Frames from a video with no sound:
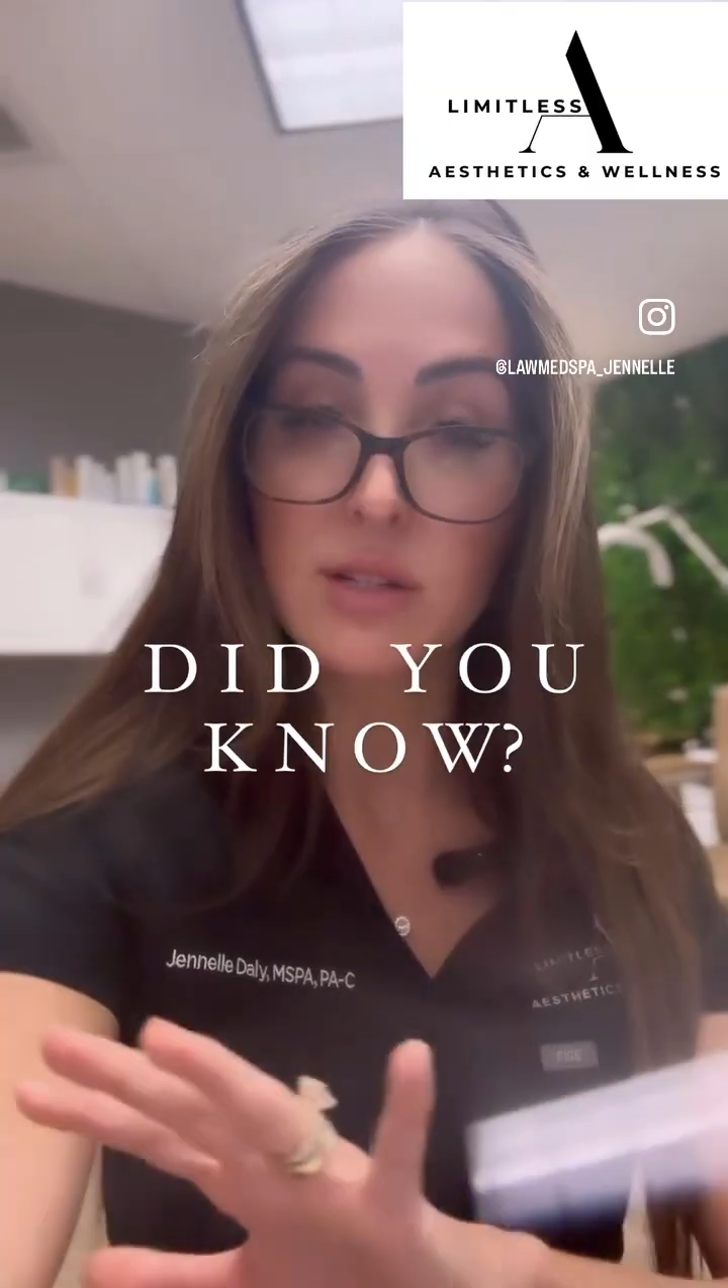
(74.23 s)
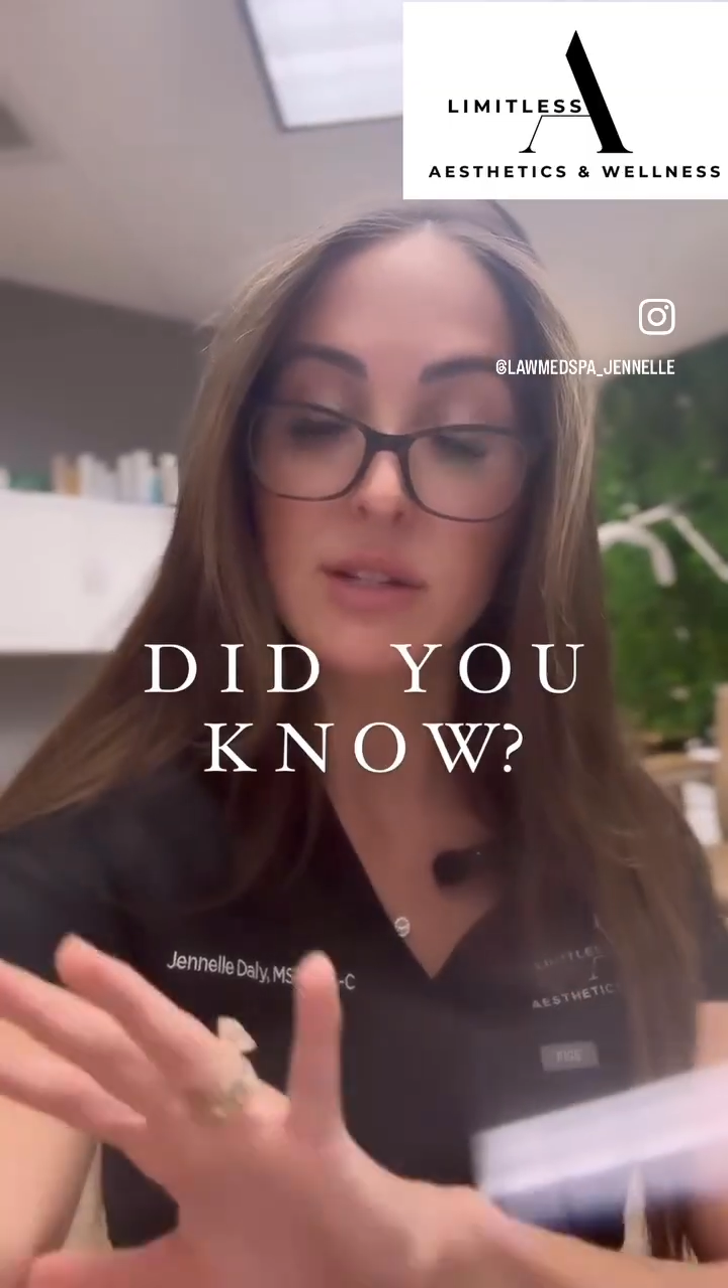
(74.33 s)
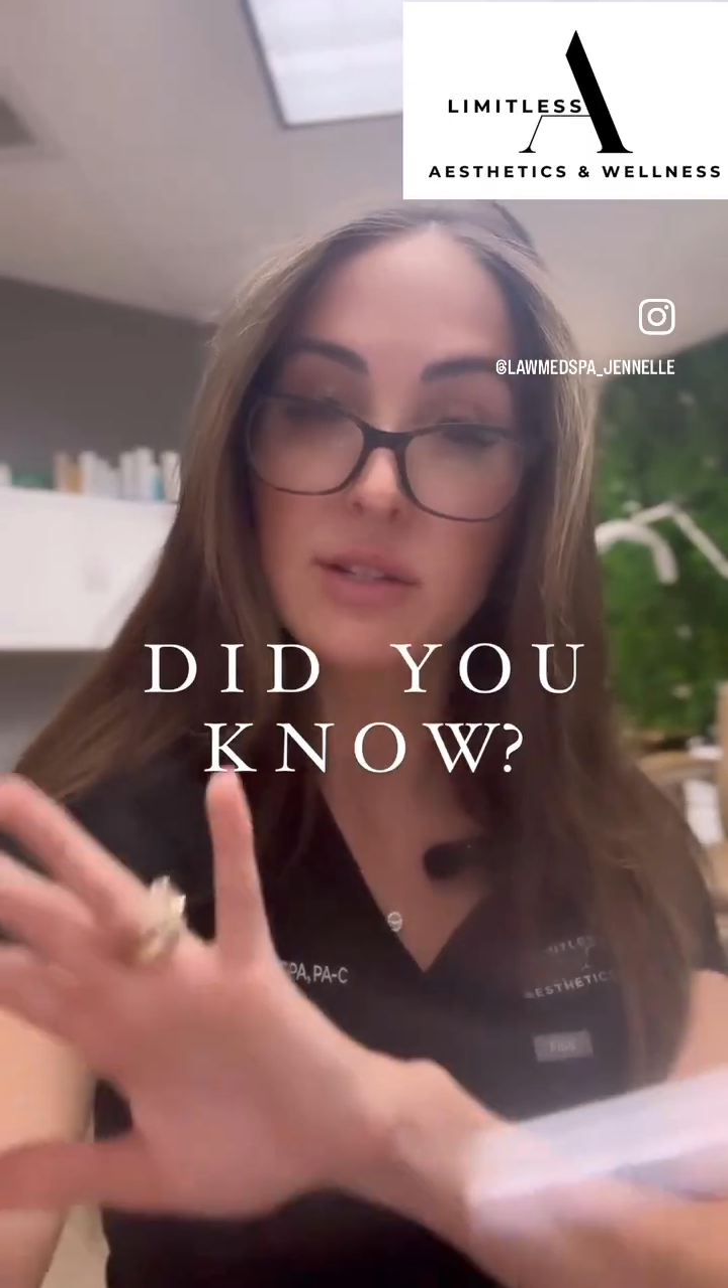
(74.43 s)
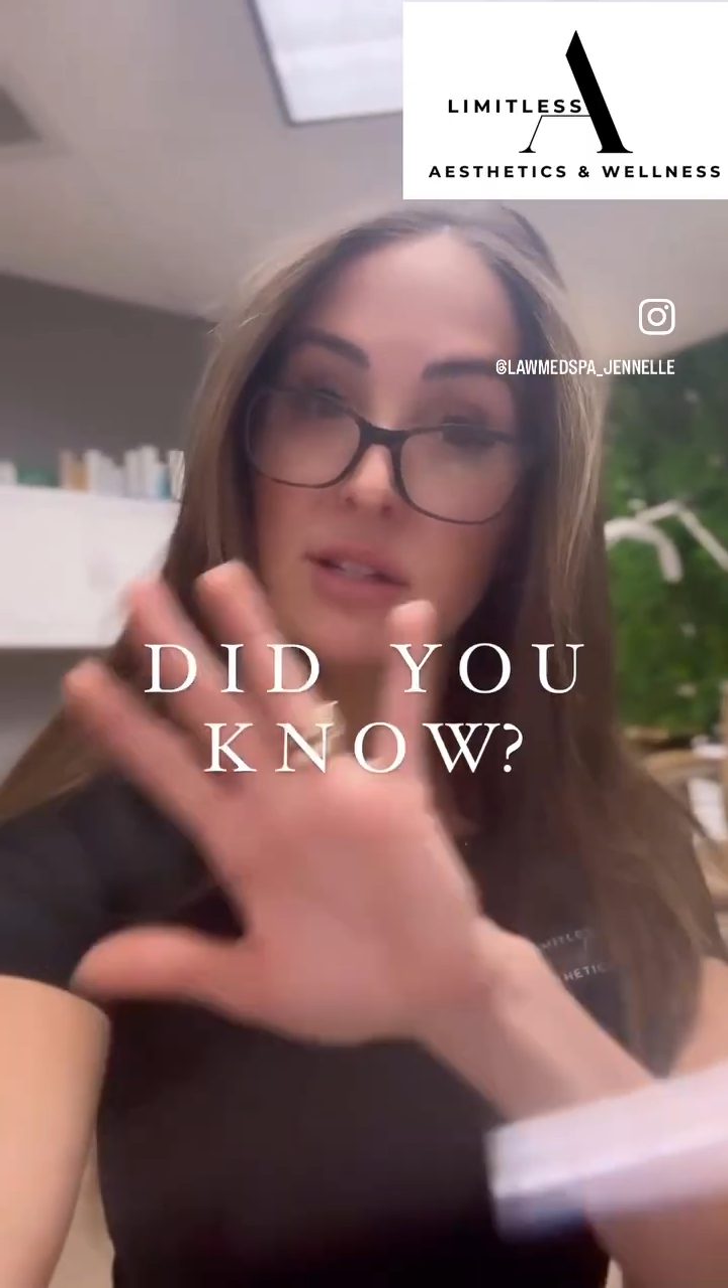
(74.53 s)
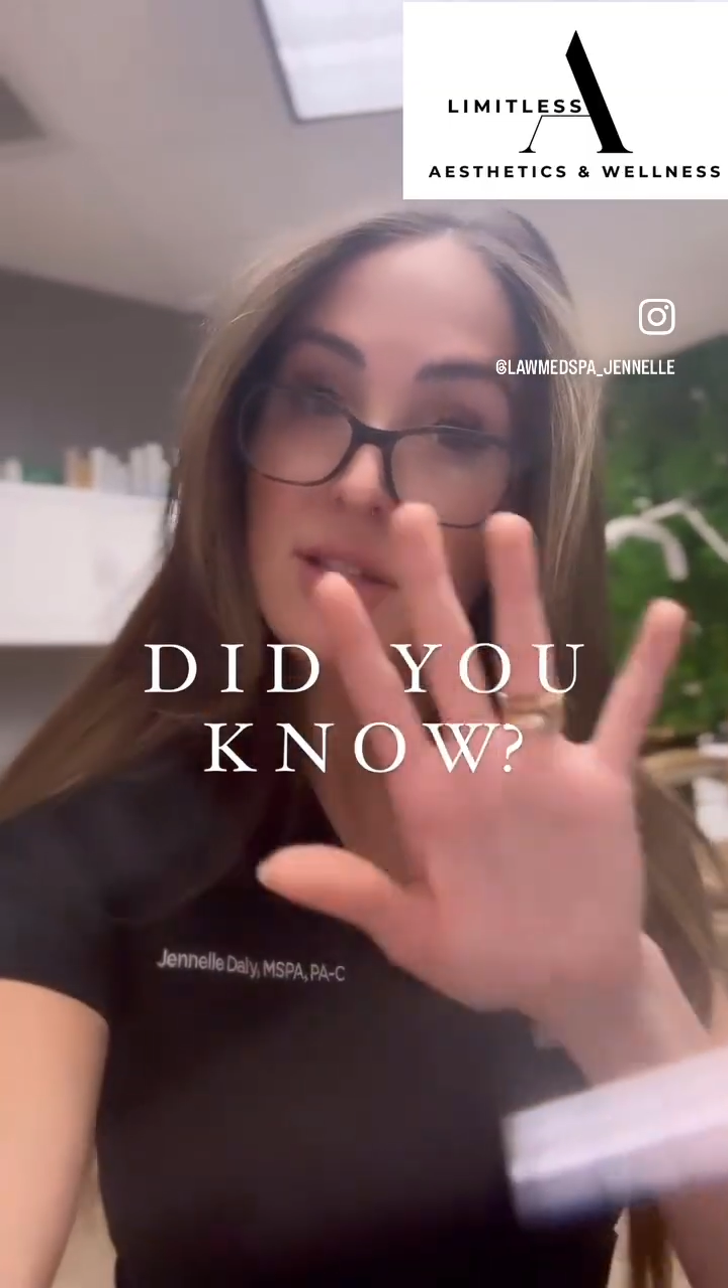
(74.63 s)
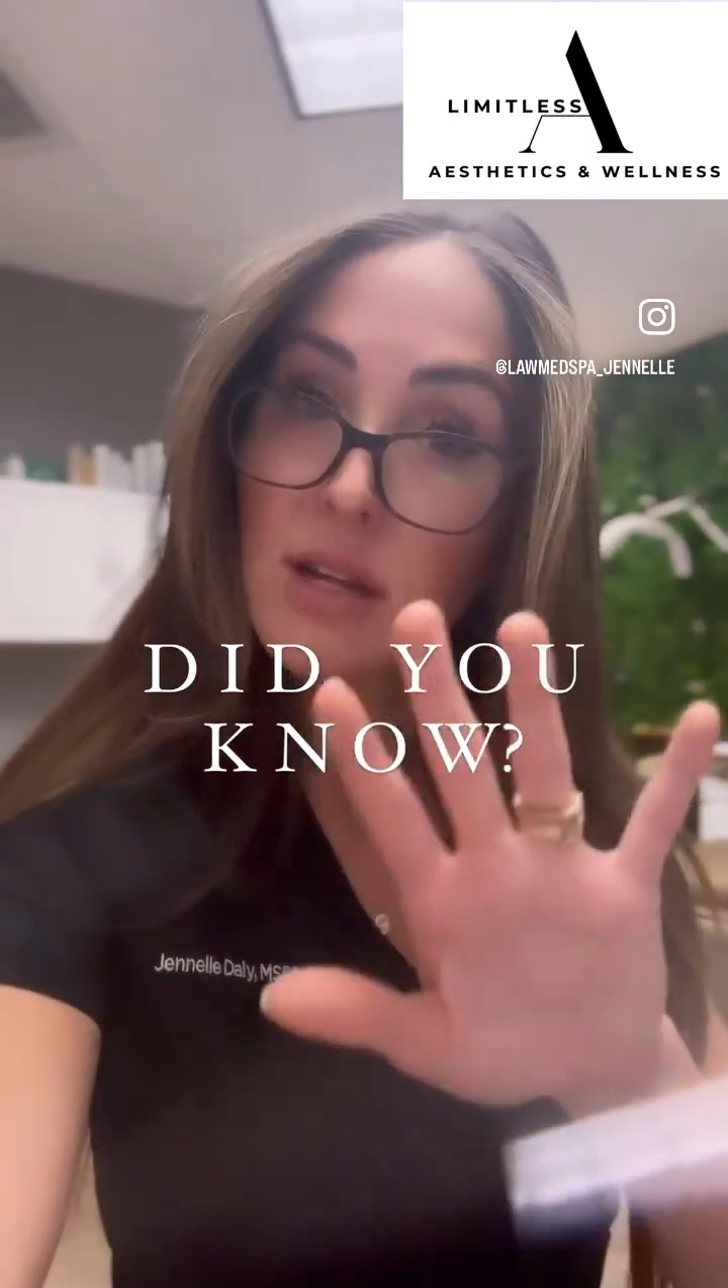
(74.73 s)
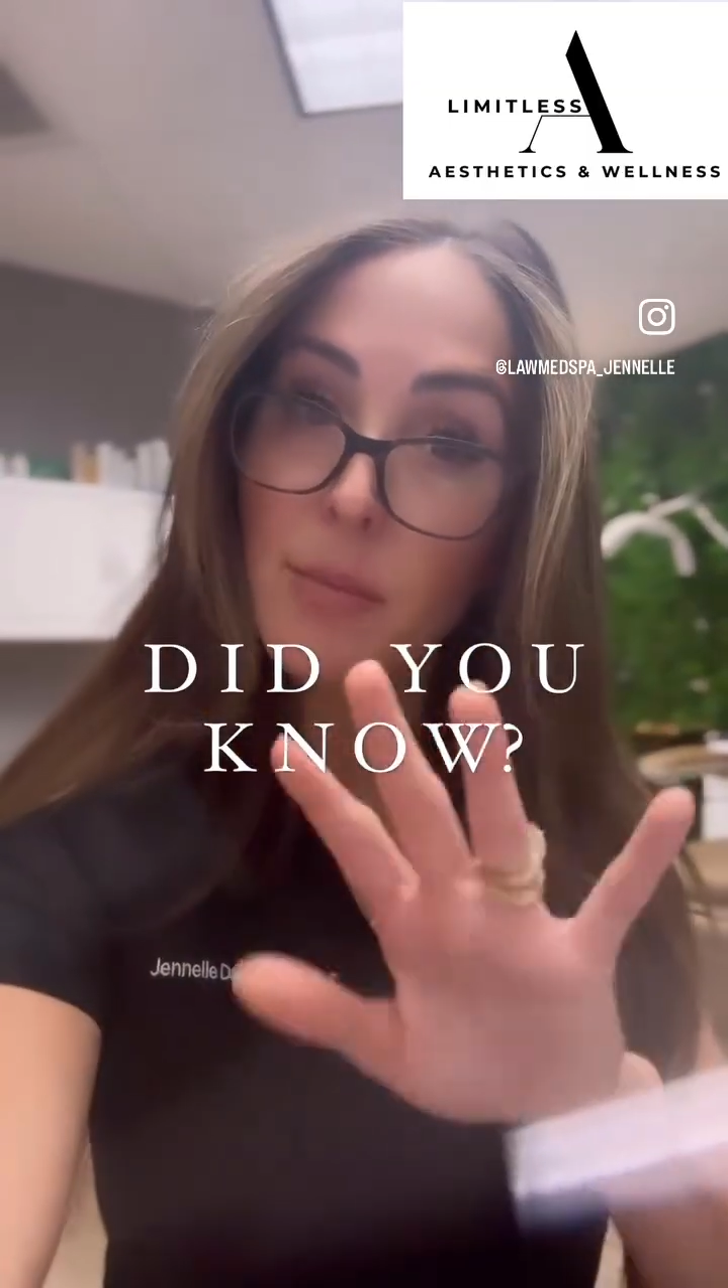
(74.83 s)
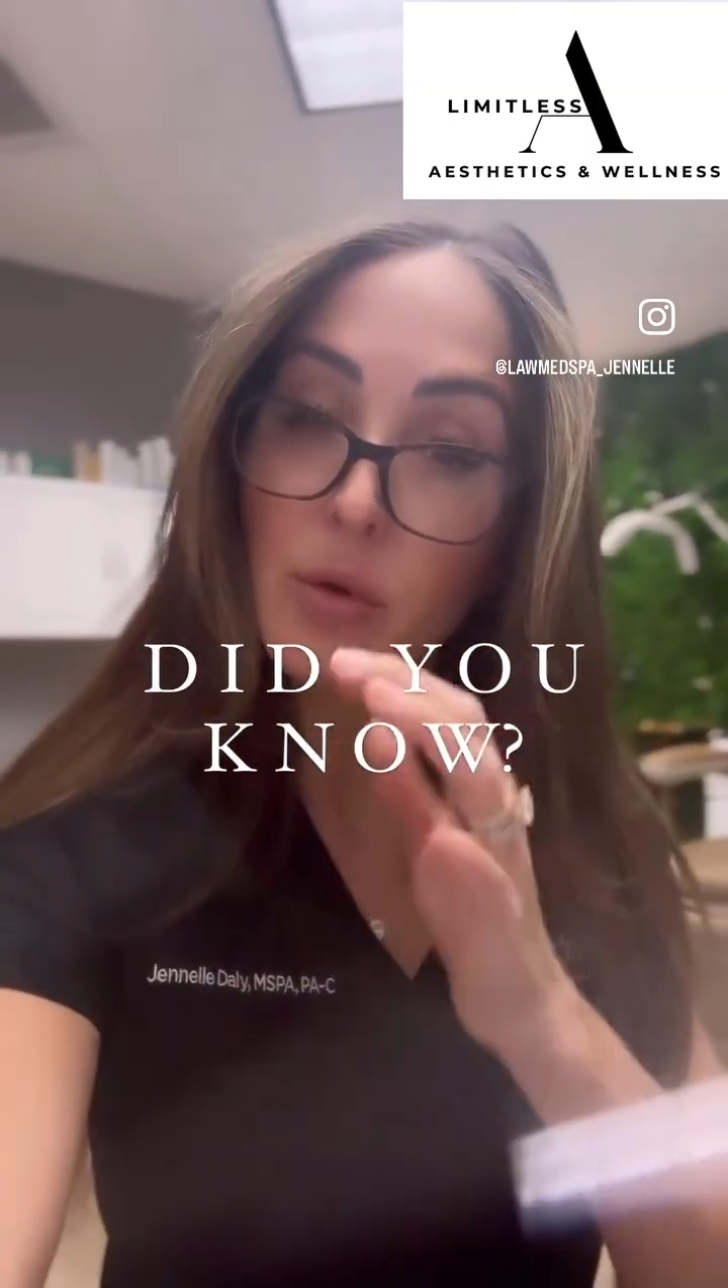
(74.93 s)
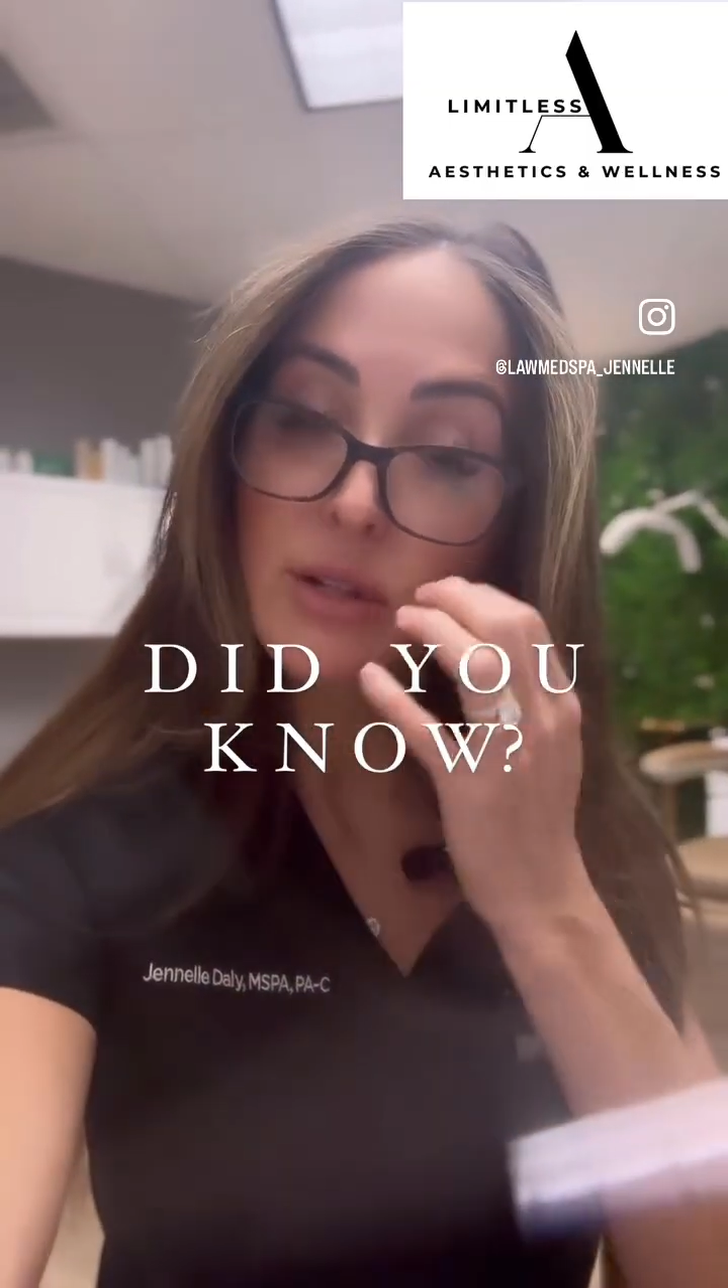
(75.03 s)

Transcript: and it's a summary.